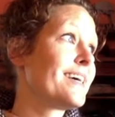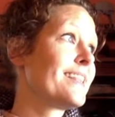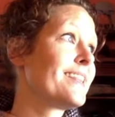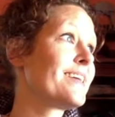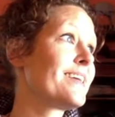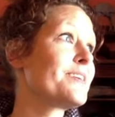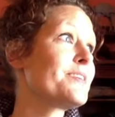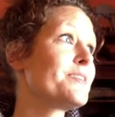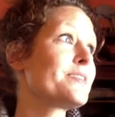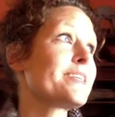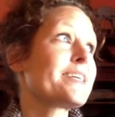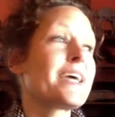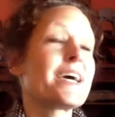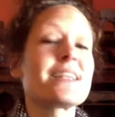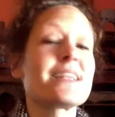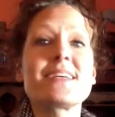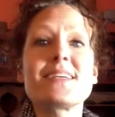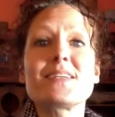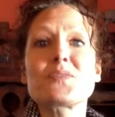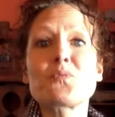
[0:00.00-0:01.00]
They're using
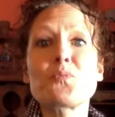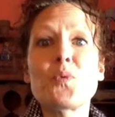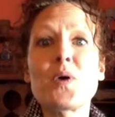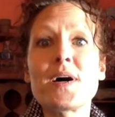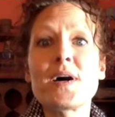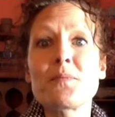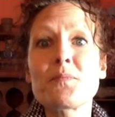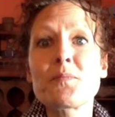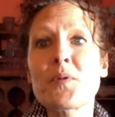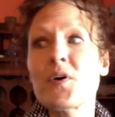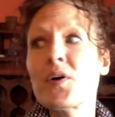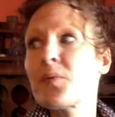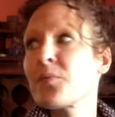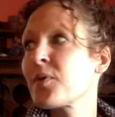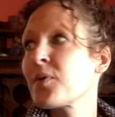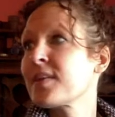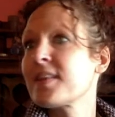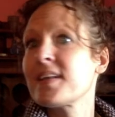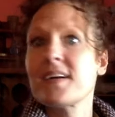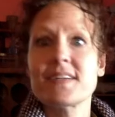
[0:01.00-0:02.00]
at least one point
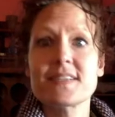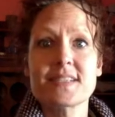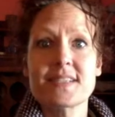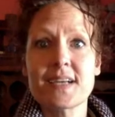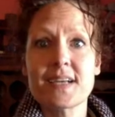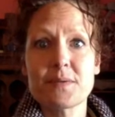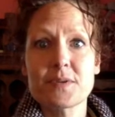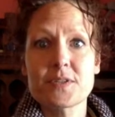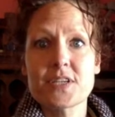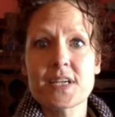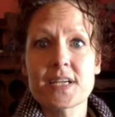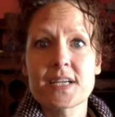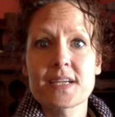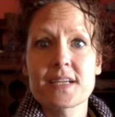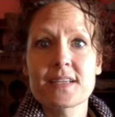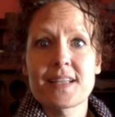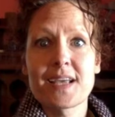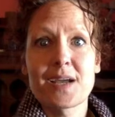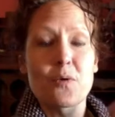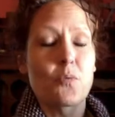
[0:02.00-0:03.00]
where they're
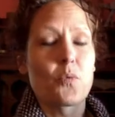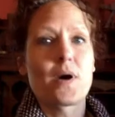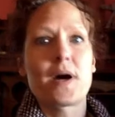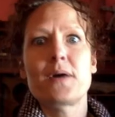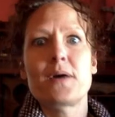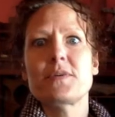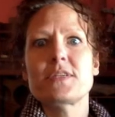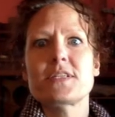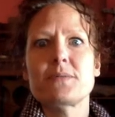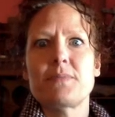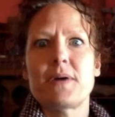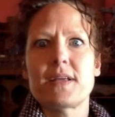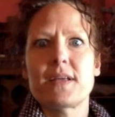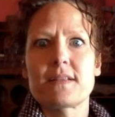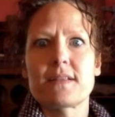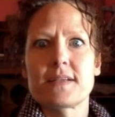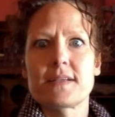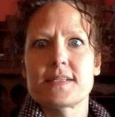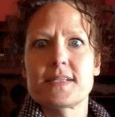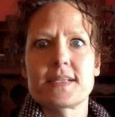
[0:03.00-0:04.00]
establishing like why we should bother
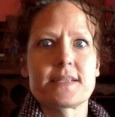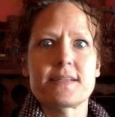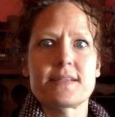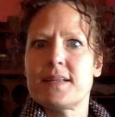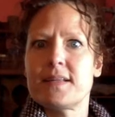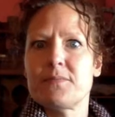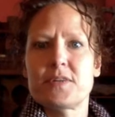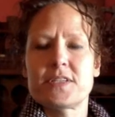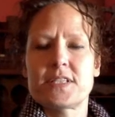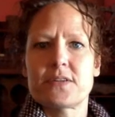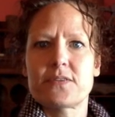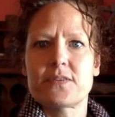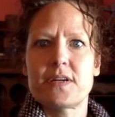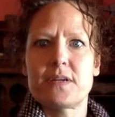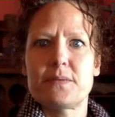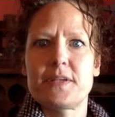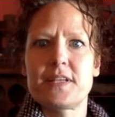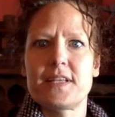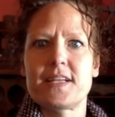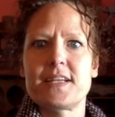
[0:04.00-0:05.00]
listening to them, what's their
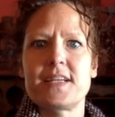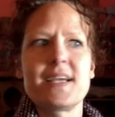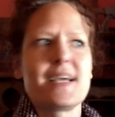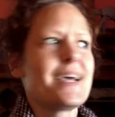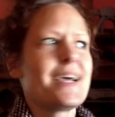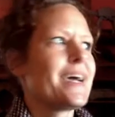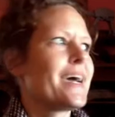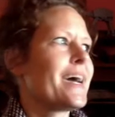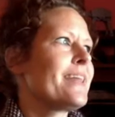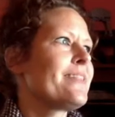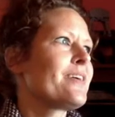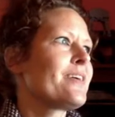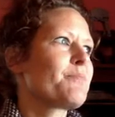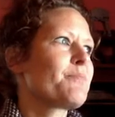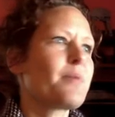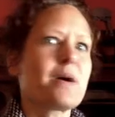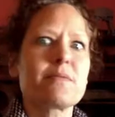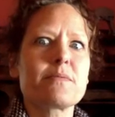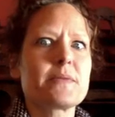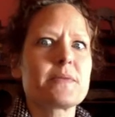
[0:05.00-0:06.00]
credibility, and they're
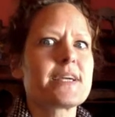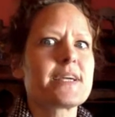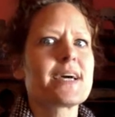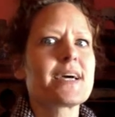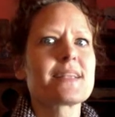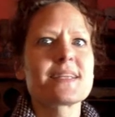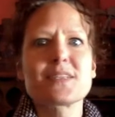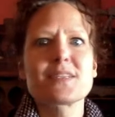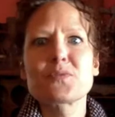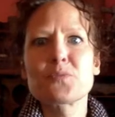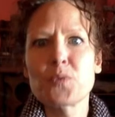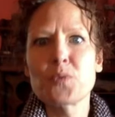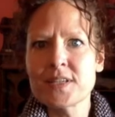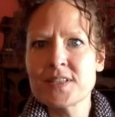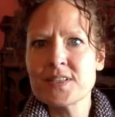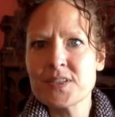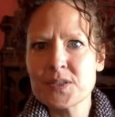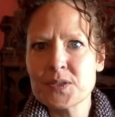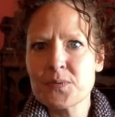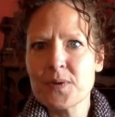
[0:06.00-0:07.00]
probably at least
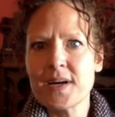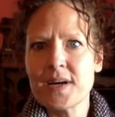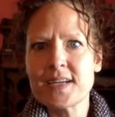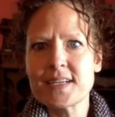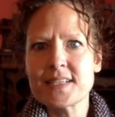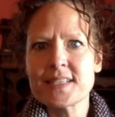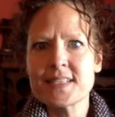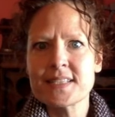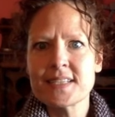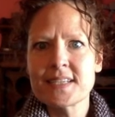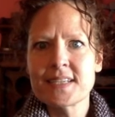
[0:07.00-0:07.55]
once or twice